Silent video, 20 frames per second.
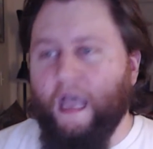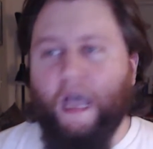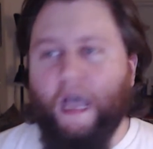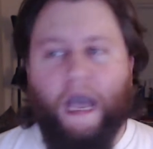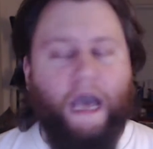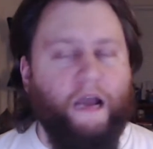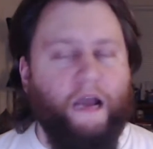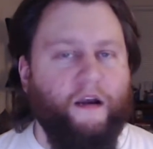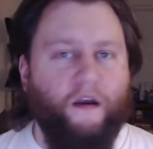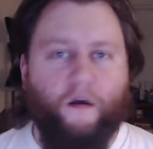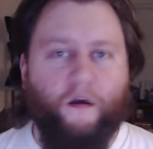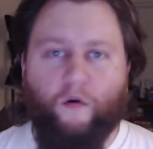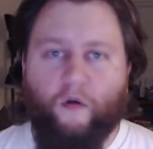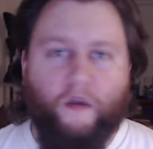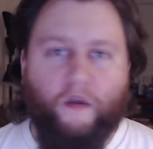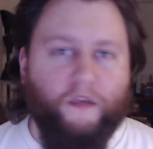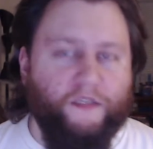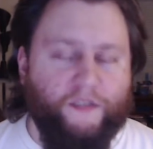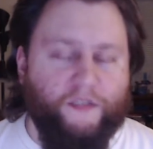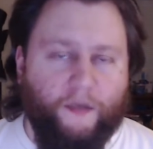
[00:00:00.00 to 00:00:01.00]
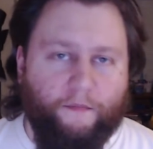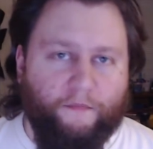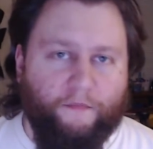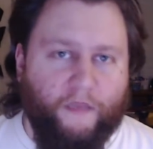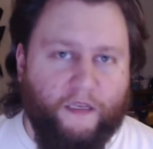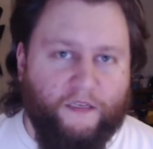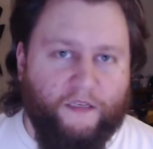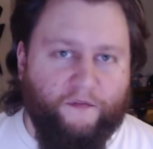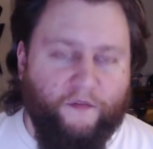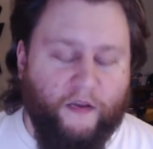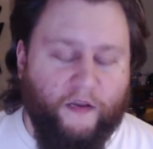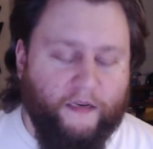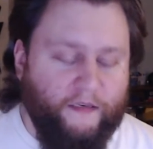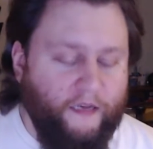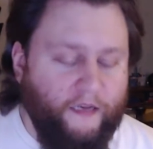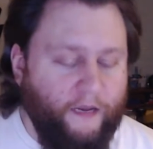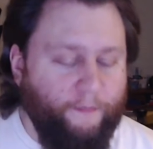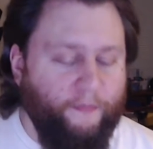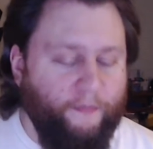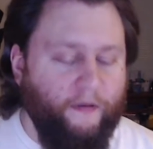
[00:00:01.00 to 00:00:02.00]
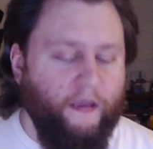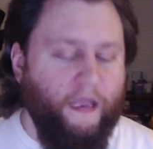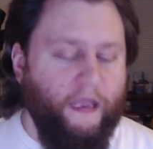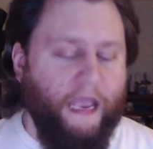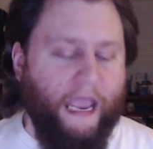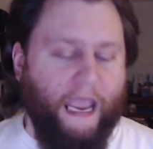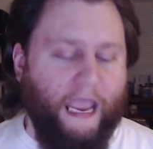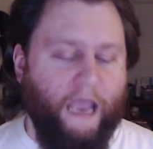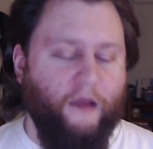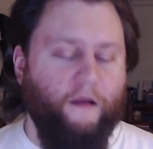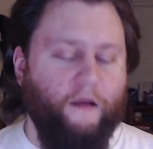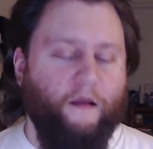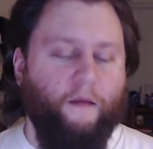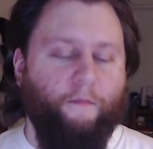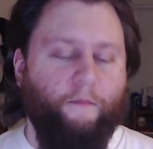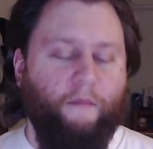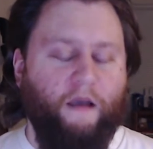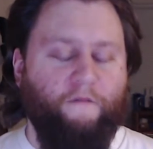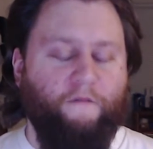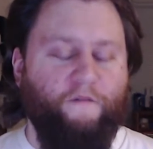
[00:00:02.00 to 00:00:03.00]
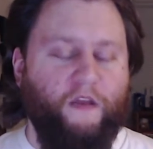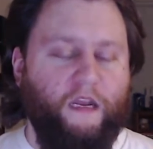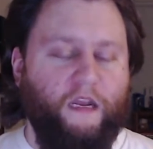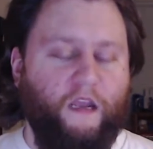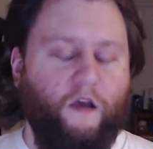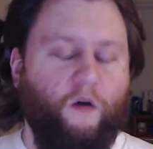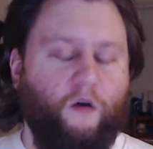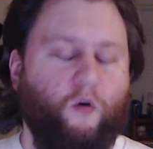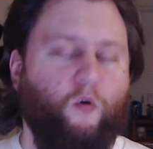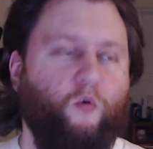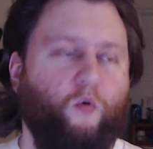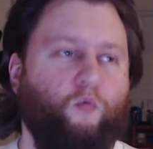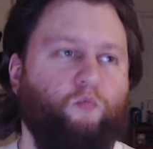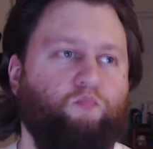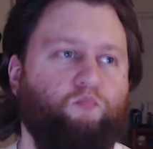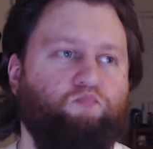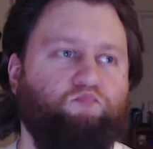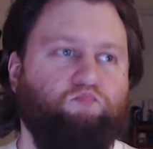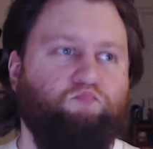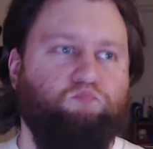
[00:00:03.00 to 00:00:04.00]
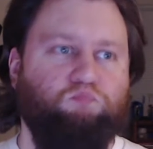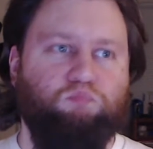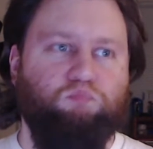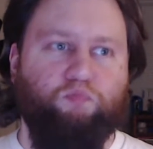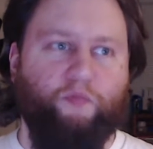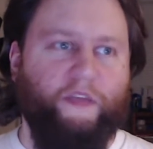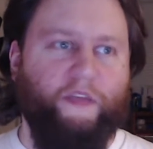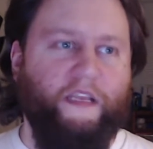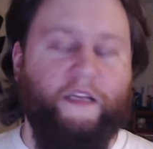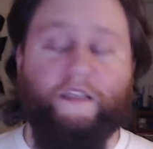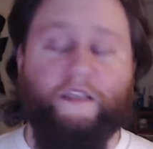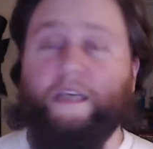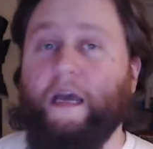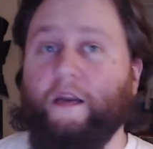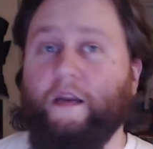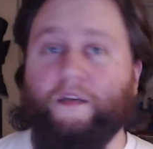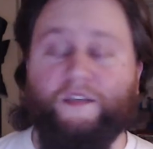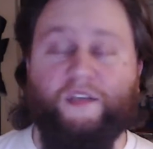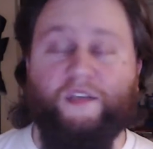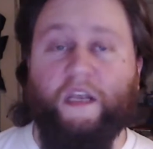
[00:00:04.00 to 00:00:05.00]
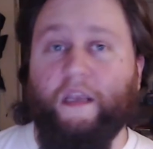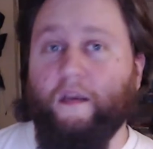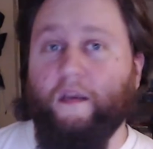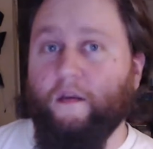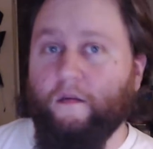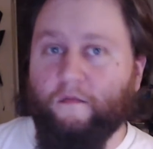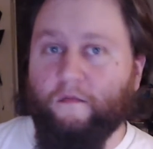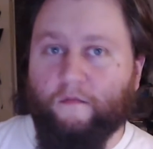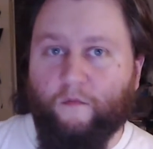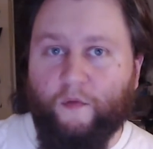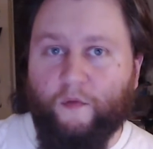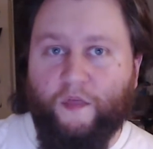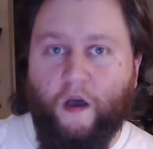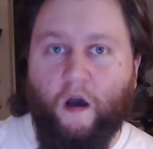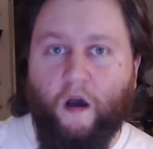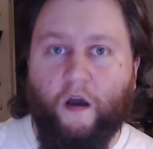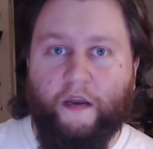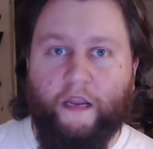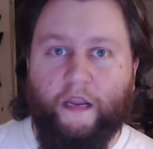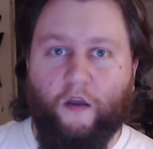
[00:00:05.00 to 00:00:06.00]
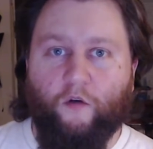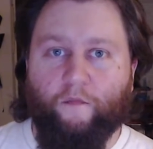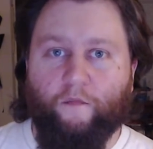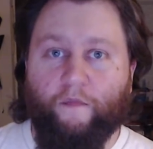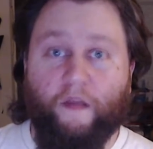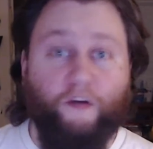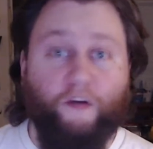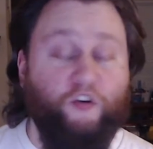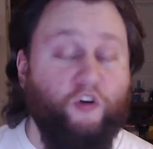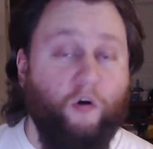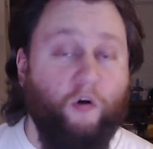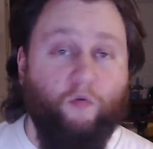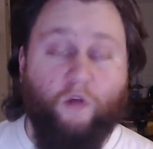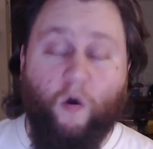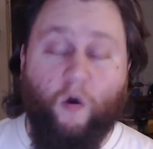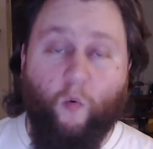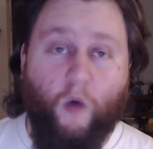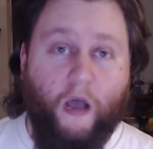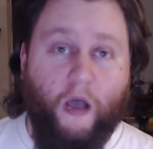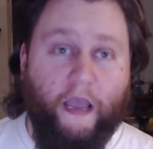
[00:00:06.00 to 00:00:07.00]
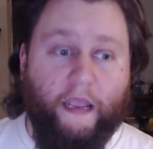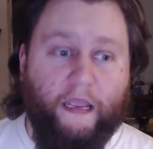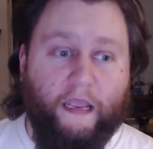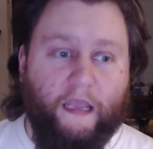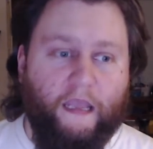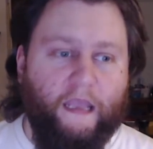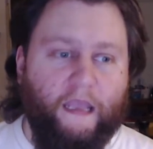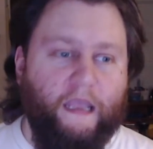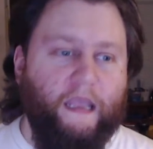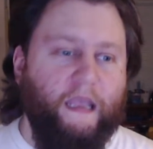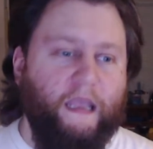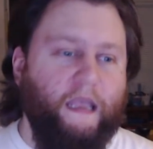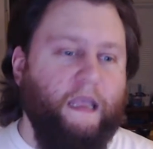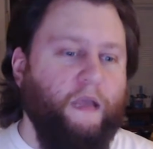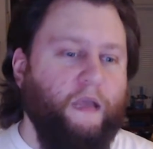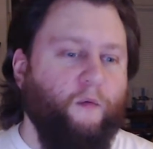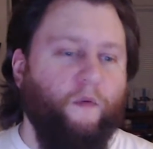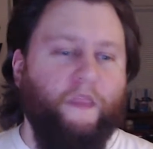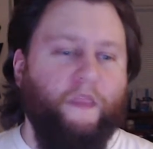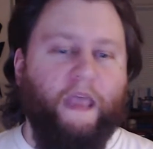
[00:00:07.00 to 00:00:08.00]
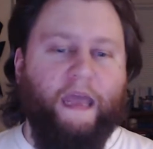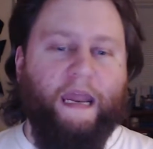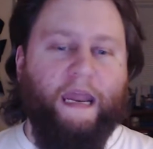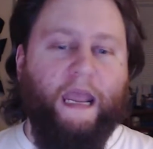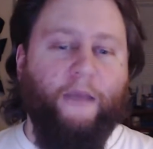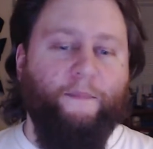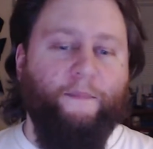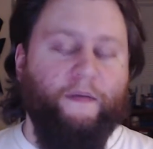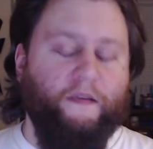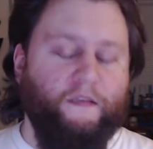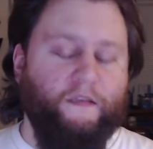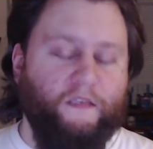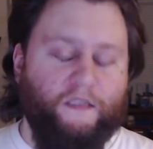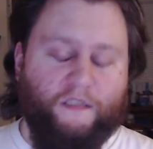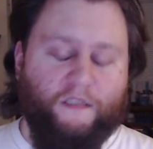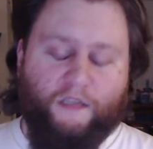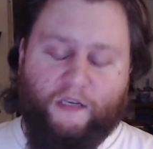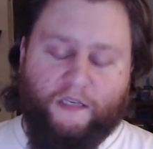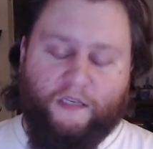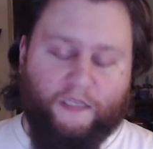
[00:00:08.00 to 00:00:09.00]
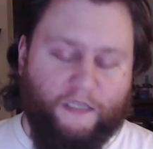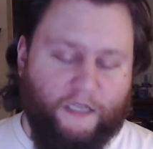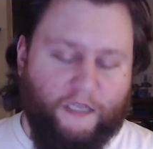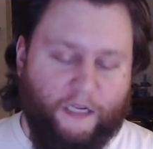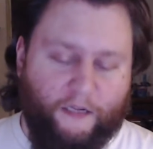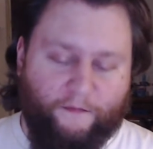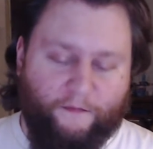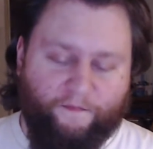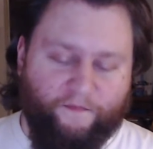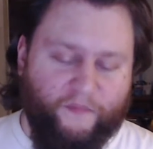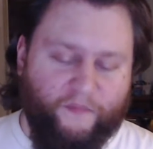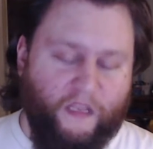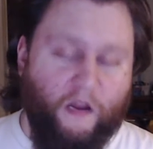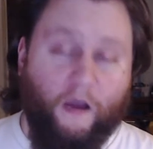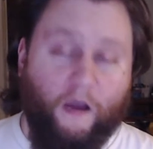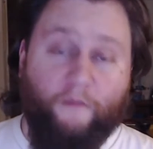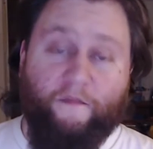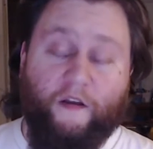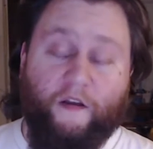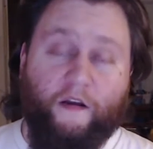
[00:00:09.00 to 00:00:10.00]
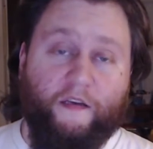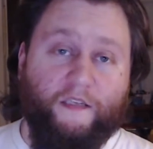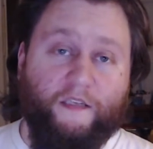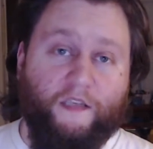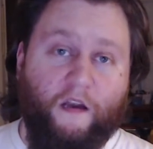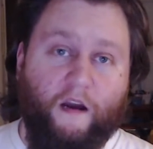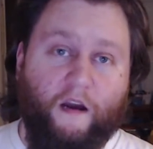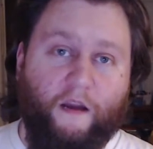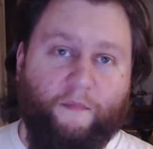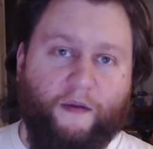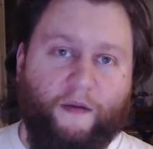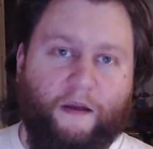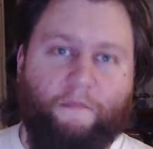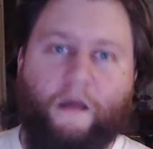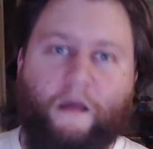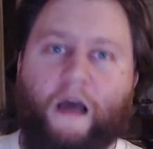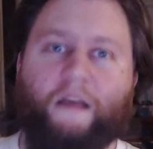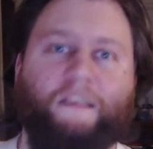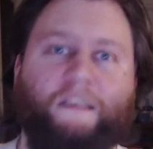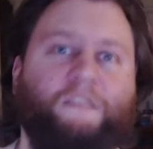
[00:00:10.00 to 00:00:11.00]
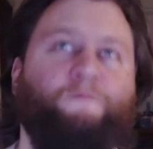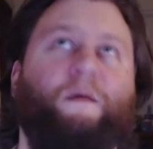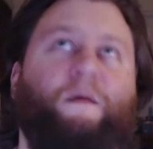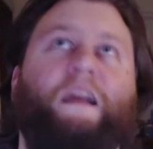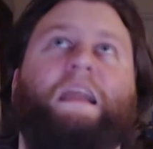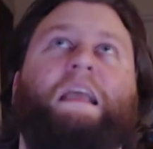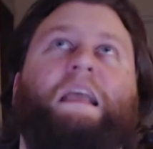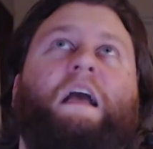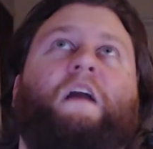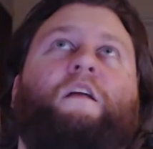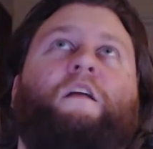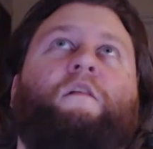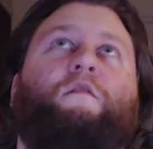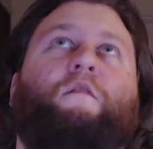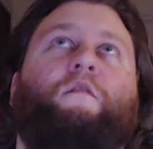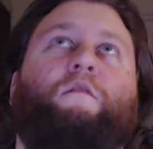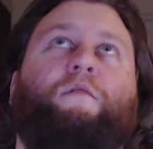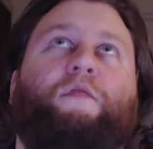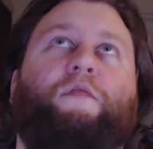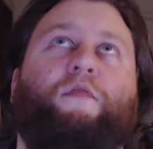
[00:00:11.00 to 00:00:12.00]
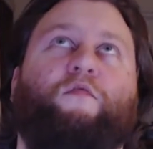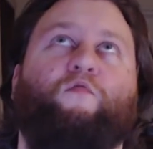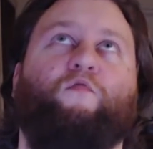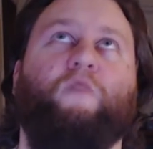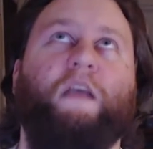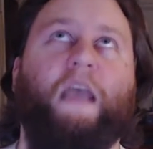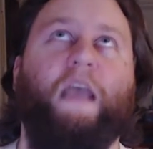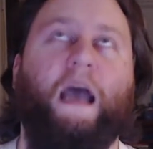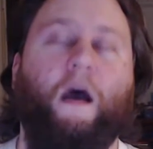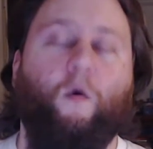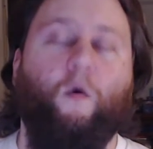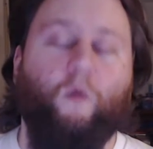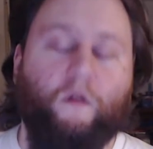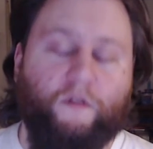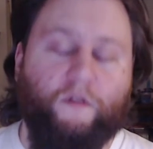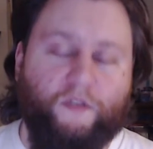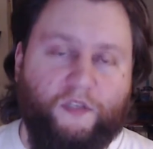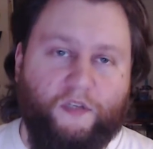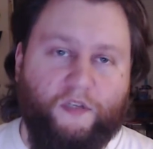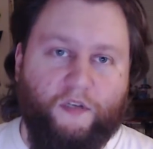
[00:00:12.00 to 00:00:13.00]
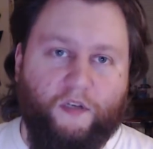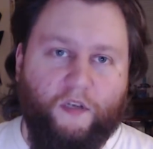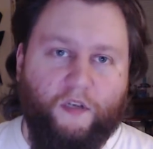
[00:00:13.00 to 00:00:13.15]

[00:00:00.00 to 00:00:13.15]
I don't know, something gets fucked up, and my video gets out of sync with the audio. Don't know why. When that happens, just... You know, I'm very sorry, but I'm not spending another 3 hours.